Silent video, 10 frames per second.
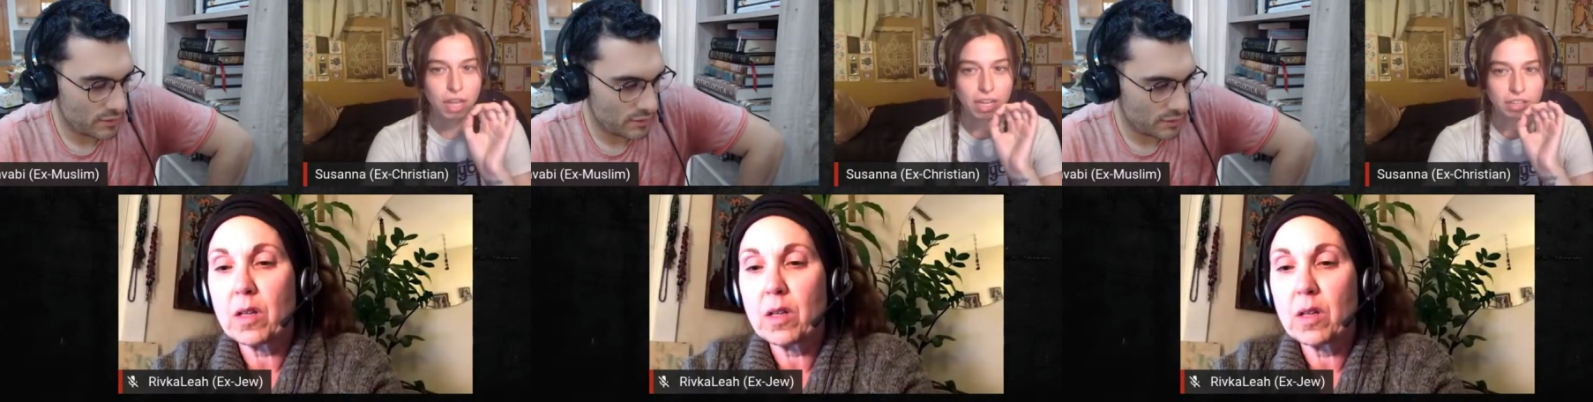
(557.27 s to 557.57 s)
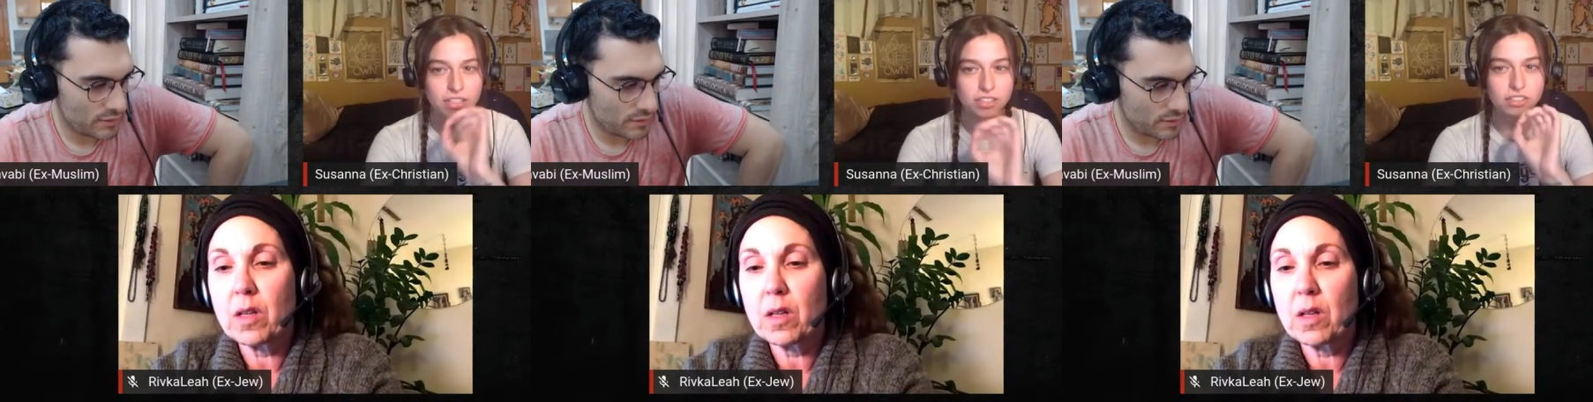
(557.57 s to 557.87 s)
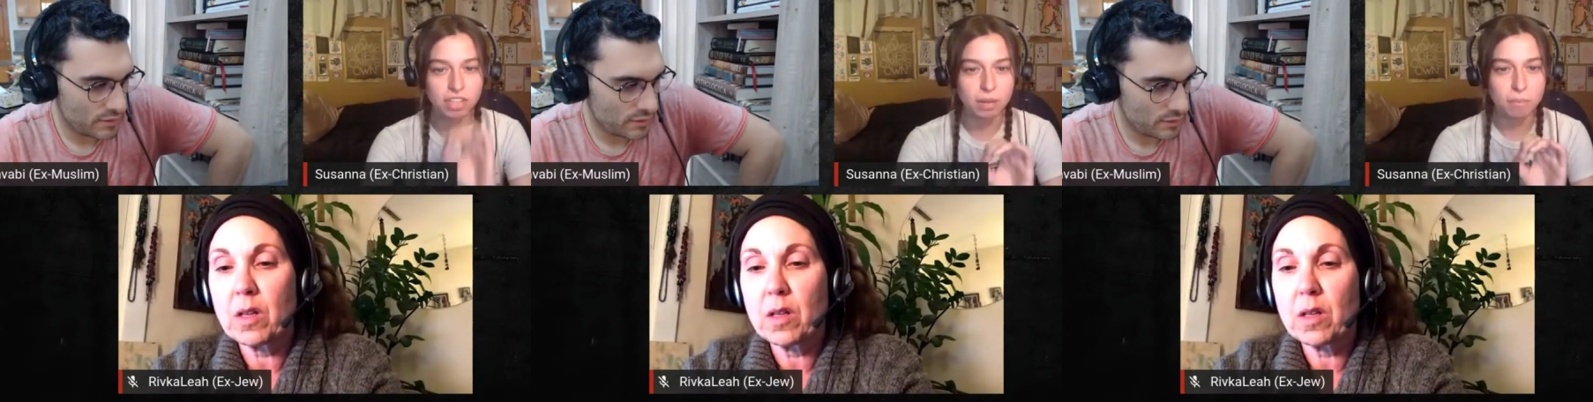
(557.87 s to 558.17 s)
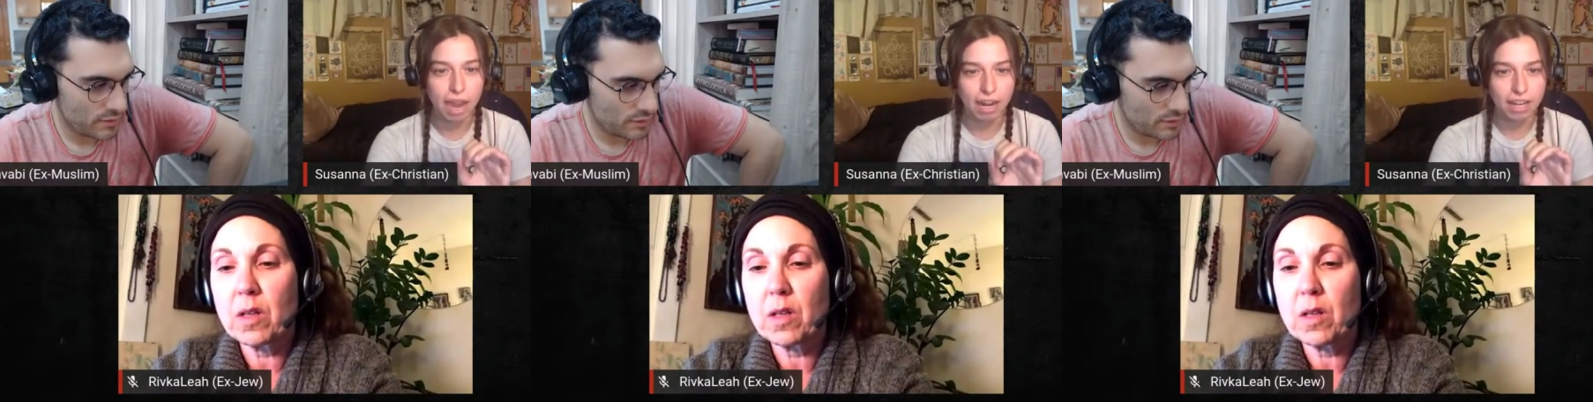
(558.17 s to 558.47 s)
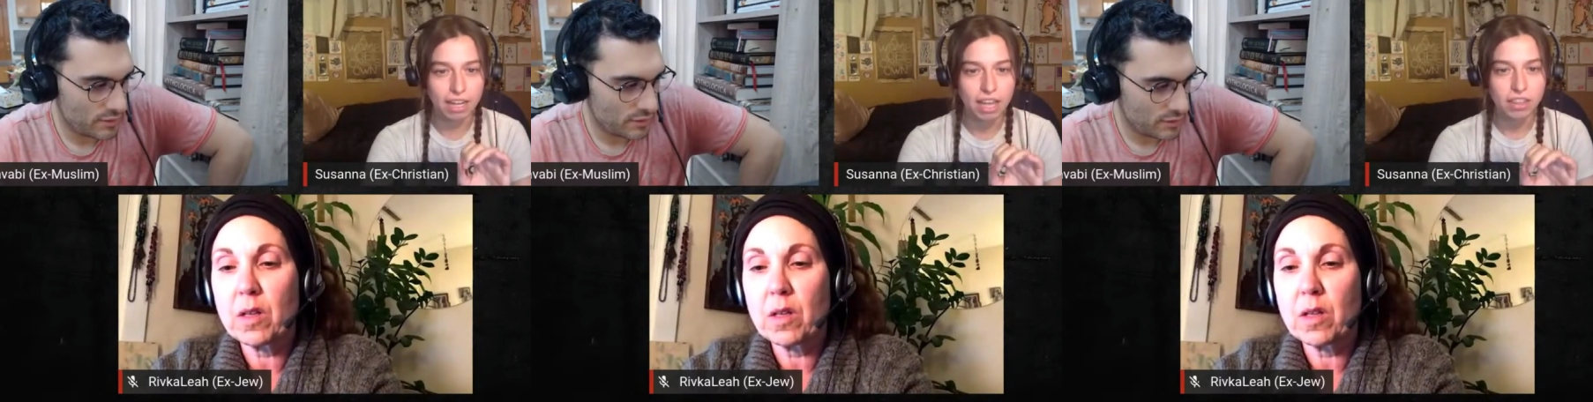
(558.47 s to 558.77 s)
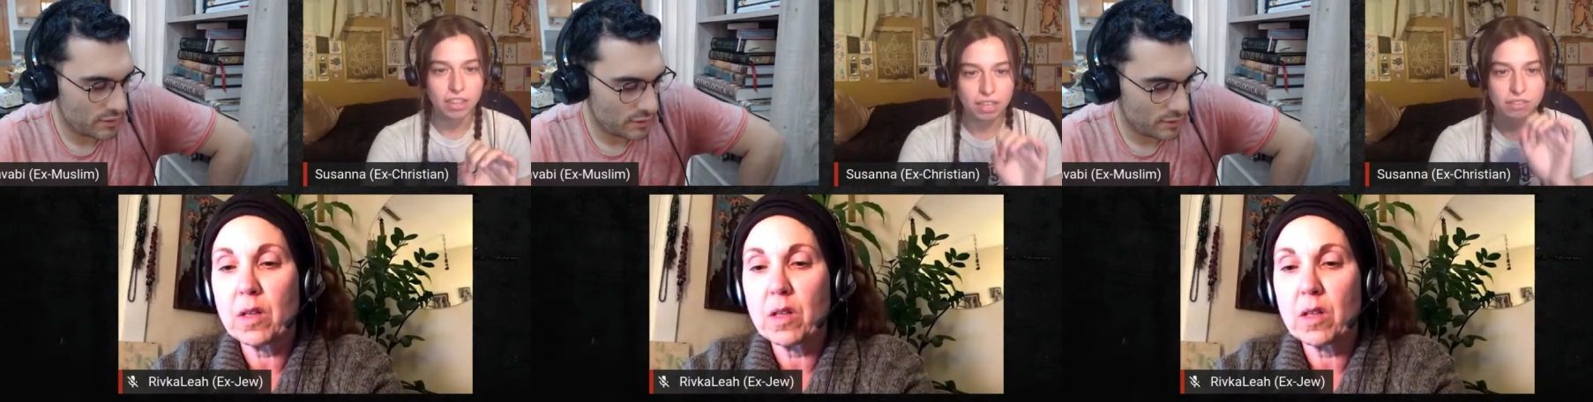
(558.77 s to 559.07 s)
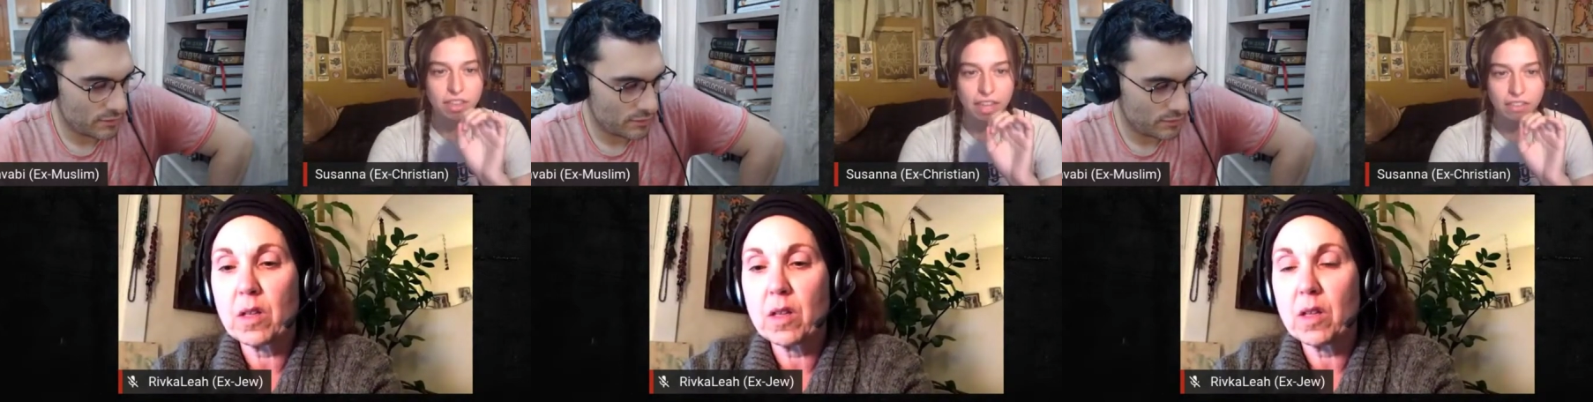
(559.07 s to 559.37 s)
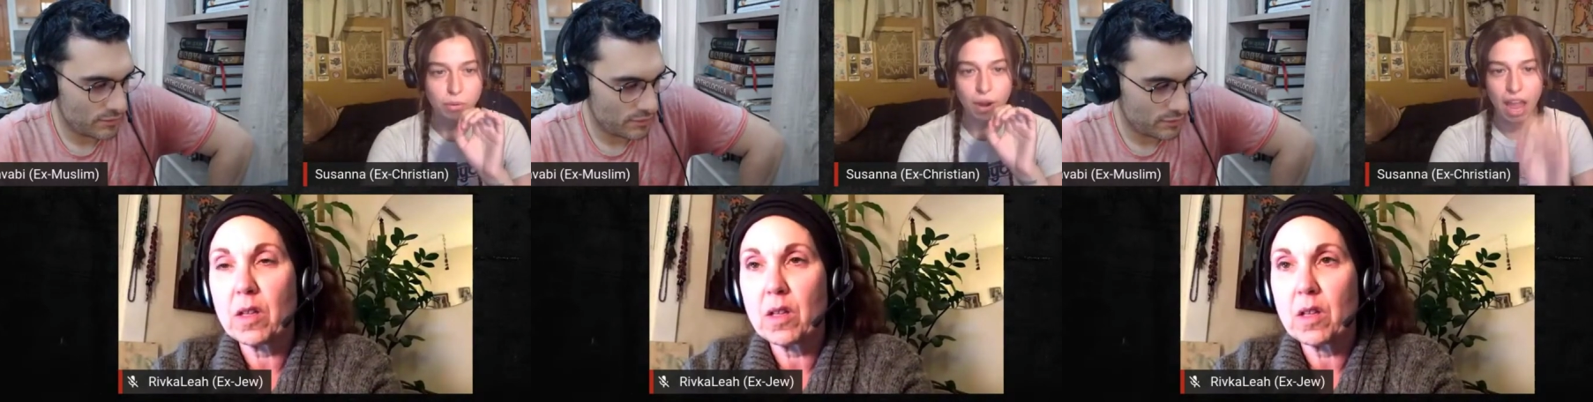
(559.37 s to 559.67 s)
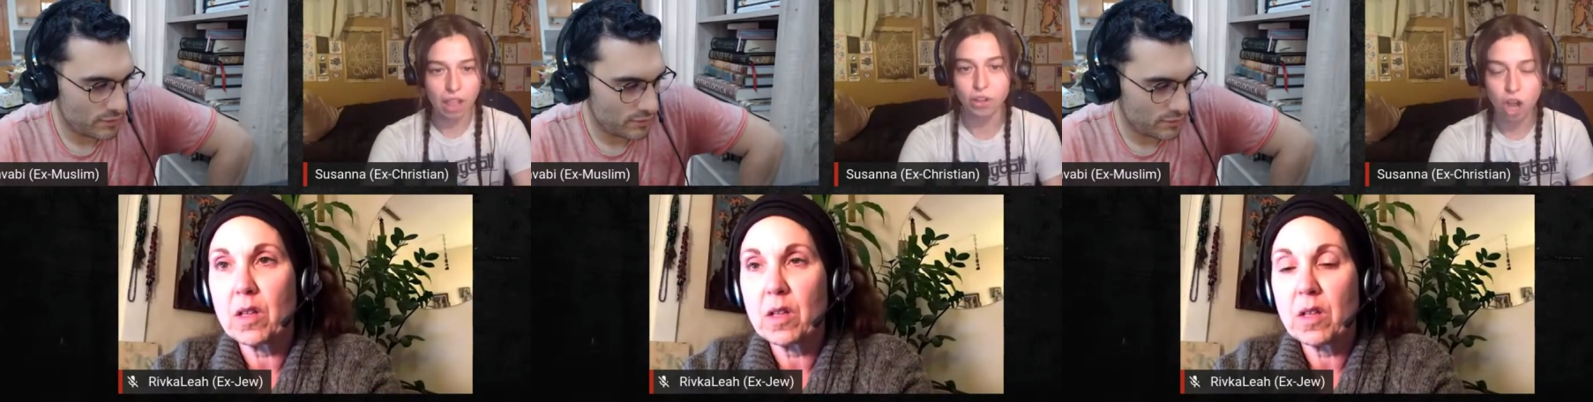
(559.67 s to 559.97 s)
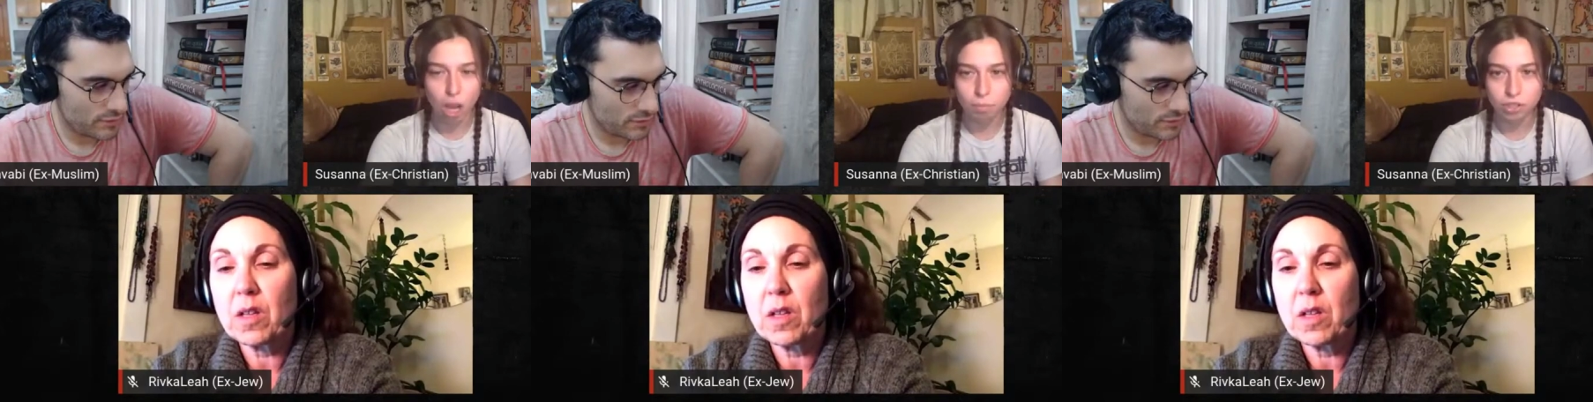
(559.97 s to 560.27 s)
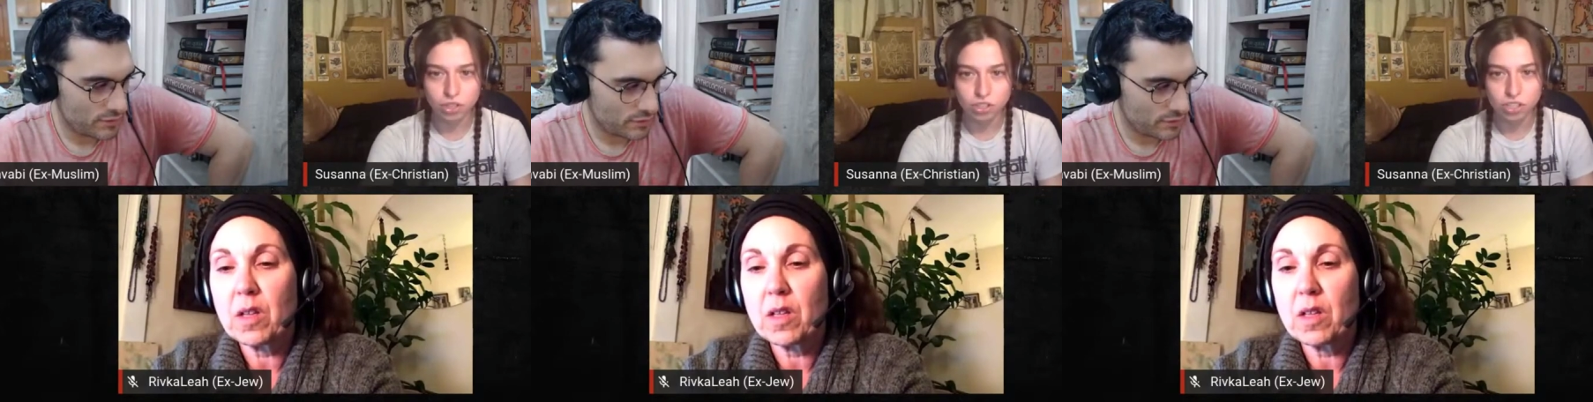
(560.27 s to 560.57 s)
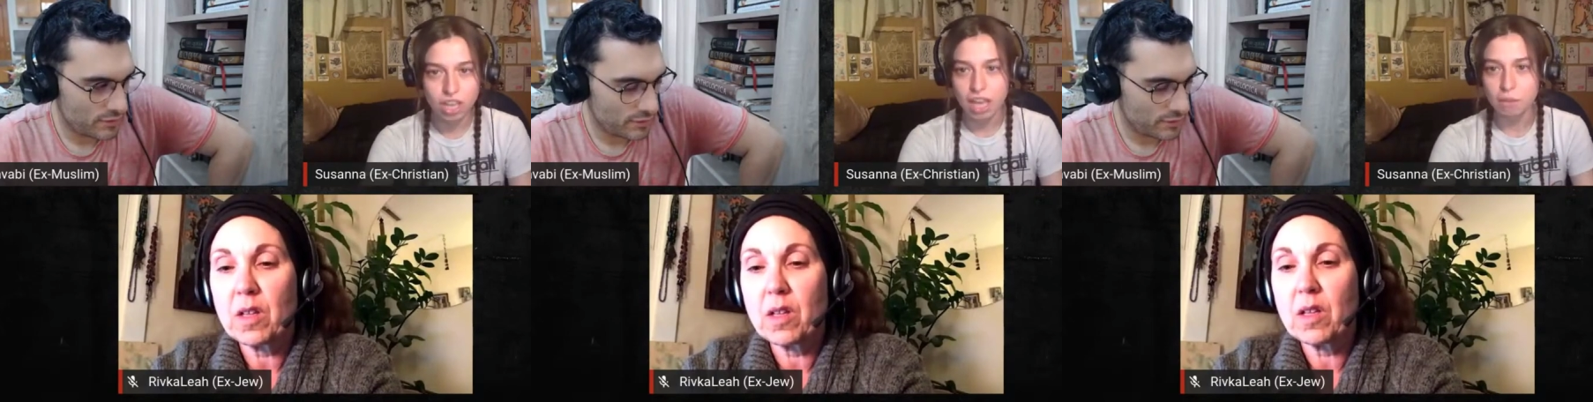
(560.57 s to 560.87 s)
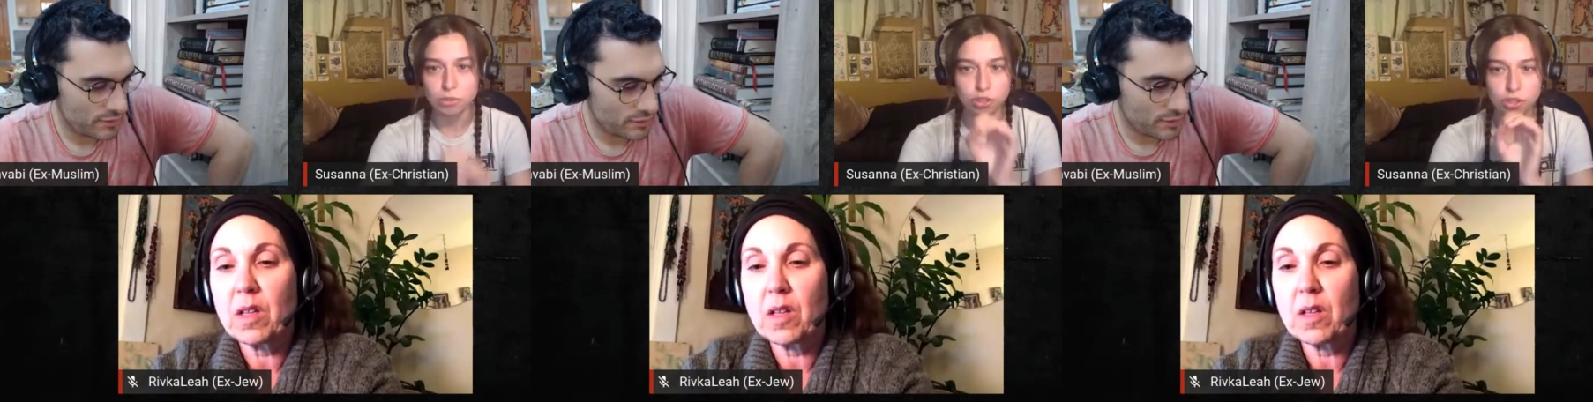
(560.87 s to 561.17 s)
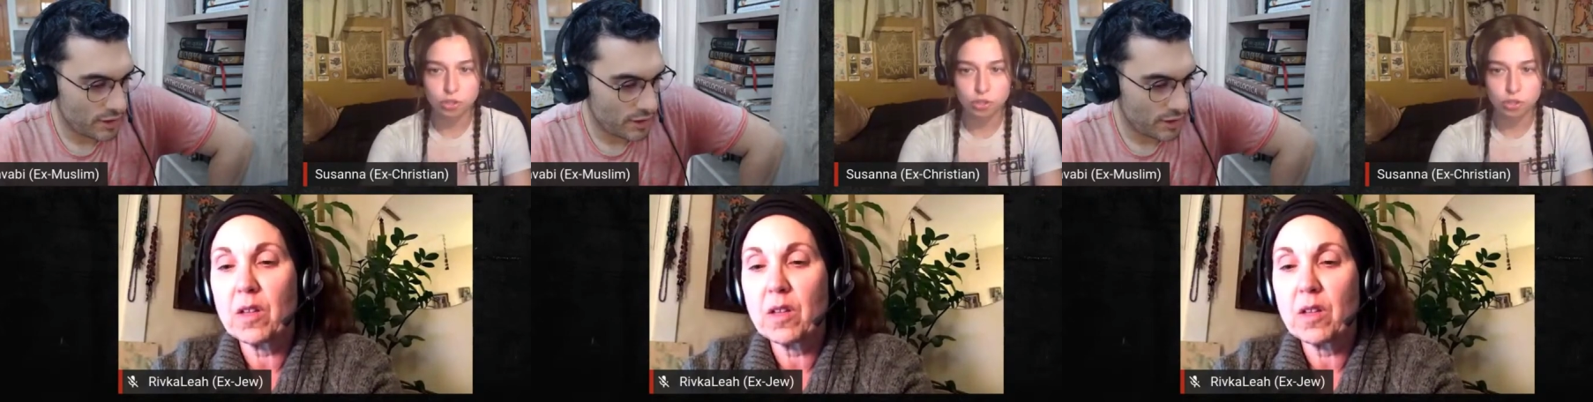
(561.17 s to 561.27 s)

Speaker 1: like, this is cinematic. There were helicopters. It was